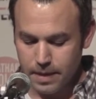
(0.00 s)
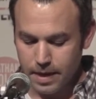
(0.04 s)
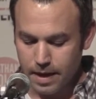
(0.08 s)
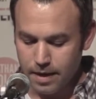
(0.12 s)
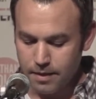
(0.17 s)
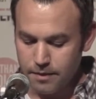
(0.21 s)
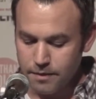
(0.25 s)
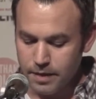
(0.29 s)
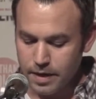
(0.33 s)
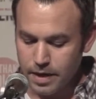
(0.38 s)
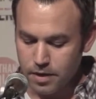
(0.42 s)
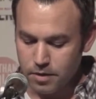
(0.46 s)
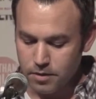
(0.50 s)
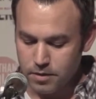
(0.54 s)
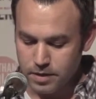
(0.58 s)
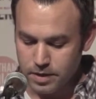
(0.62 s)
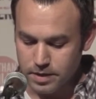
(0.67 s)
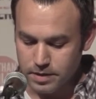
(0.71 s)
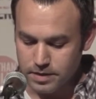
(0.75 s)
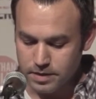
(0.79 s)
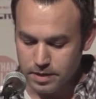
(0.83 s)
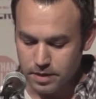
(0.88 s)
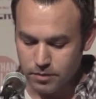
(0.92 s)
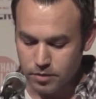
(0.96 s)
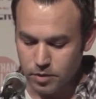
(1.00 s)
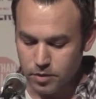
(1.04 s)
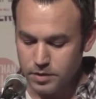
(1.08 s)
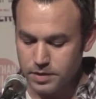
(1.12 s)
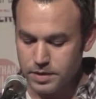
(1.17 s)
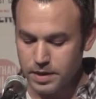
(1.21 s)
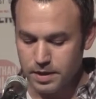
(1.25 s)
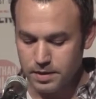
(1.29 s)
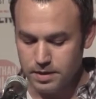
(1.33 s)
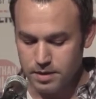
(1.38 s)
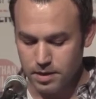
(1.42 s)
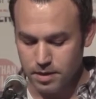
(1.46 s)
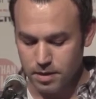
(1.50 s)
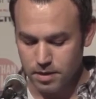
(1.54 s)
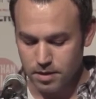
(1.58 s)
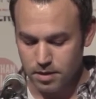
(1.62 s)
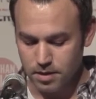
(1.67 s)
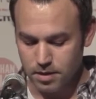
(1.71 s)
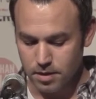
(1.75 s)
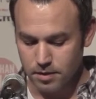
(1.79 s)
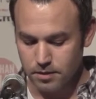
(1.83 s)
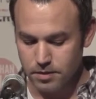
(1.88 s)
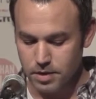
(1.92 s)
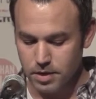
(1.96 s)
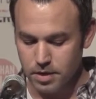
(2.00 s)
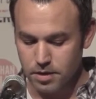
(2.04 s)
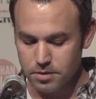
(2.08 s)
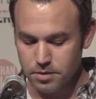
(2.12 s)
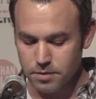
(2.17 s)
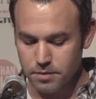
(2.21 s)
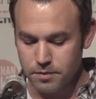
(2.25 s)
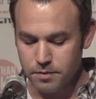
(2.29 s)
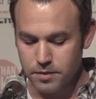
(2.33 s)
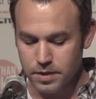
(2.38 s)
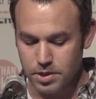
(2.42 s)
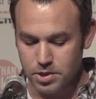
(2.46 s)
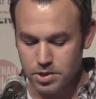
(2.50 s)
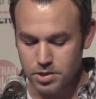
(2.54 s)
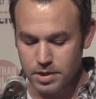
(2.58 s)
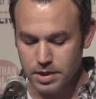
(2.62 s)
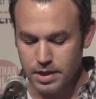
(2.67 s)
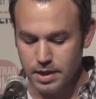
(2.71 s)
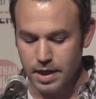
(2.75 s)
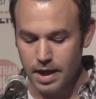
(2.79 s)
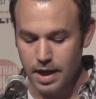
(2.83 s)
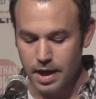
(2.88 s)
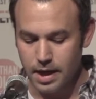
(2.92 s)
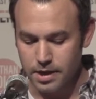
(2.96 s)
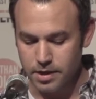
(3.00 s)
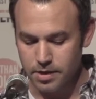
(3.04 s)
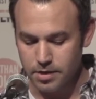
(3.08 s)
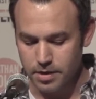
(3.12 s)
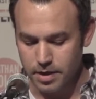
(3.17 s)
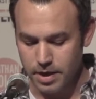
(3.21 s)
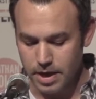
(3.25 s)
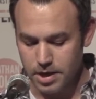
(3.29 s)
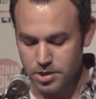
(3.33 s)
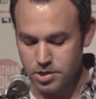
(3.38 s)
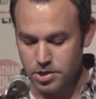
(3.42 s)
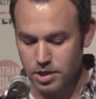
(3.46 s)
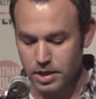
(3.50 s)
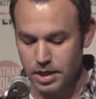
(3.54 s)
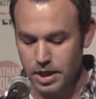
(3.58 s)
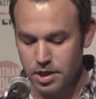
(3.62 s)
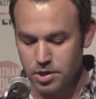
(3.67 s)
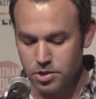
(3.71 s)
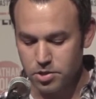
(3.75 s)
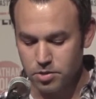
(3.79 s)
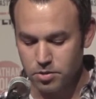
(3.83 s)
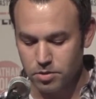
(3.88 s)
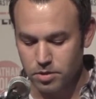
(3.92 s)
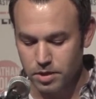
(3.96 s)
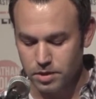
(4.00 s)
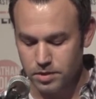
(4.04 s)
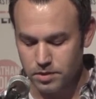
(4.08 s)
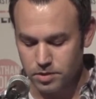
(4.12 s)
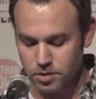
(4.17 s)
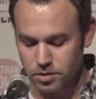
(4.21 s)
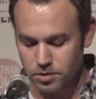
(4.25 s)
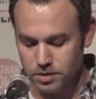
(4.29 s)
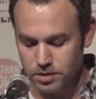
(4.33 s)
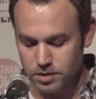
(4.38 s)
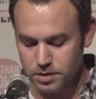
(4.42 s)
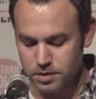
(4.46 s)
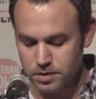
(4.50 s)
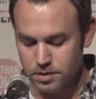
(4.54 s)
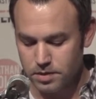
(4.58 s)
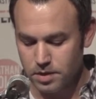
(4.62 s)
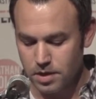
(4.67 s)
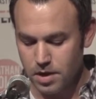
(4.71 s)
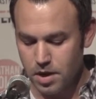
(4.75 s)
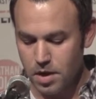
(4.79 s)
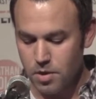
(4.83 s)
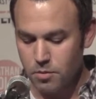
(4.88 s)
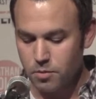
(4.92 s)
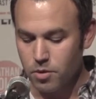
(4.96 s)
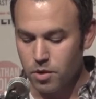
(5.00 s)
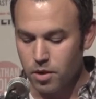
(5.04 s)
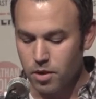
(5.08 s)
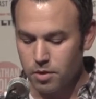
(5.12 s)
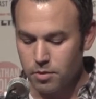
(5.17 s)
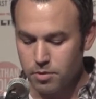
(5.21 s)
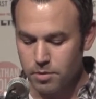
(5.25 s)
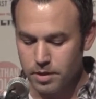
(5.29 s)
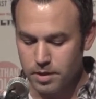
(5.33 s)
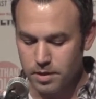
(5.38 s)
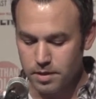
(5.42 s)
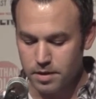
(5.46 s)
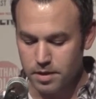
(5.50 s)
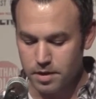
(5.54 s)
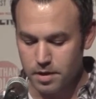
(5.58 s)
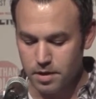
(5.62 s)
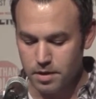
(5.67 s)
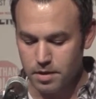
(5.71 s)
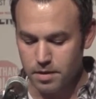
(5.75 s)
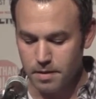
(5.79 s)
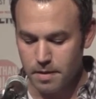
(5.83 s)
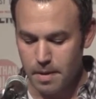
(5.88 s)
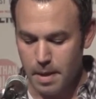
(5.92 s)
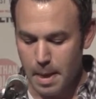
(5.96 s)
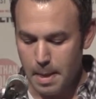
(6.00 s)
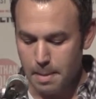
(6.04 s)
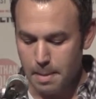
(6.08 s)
I found that several dozen of the other freshly hired educational consultants were already there,